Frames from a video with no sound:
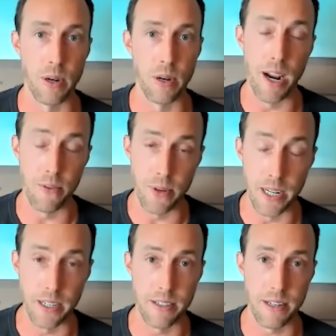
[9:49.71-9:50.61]
So they ran
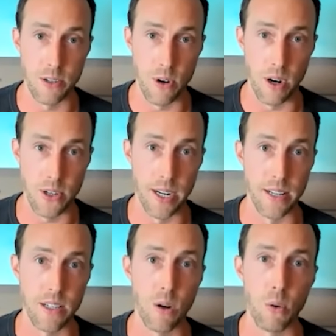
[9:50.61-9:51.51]
Phoenix
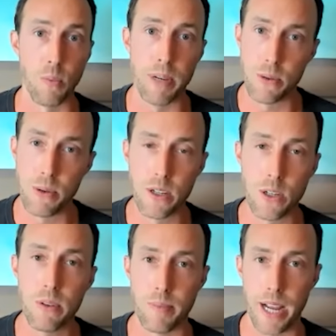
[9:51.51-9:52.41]
Construction. And so between the
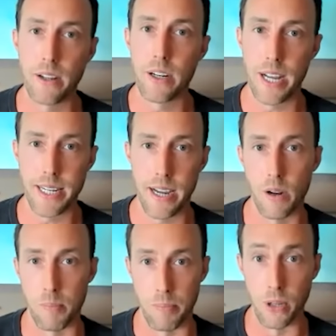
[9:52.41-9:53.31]
two of them, they had a good
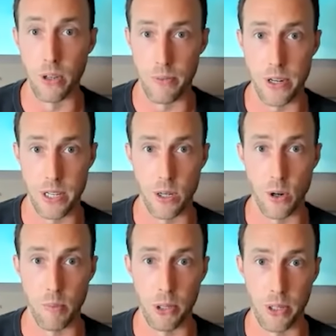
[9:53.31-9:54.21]
idea how to build a very
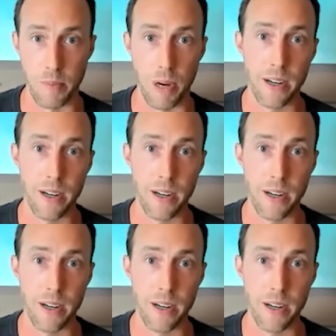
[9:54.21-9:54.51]
secure building.